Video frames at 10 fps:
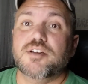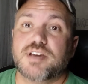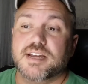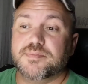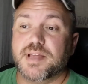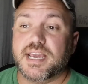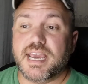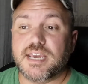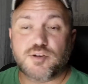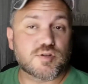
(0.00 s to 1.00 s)
You had to be like,
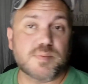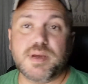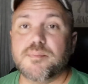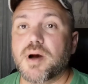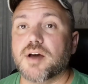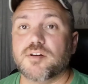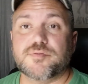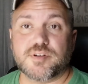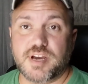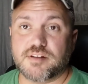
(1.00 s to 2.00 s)
hey, you could be a model
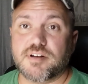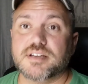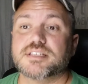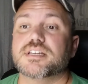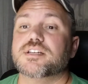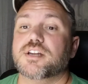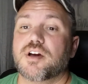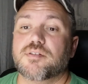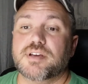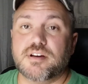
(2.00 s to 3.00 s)
if you're interested.
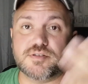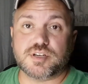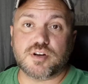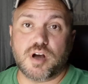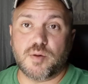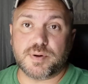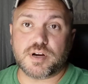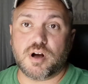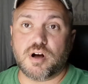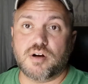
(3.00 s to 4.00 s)
Here's an open
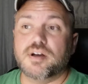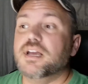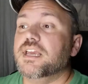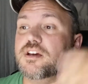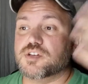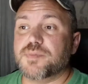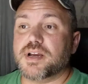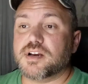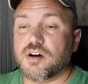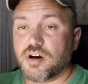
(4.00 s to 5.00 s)
call. Here's
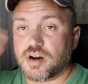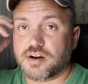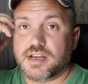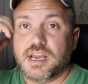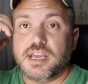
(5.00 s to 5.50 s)
my card.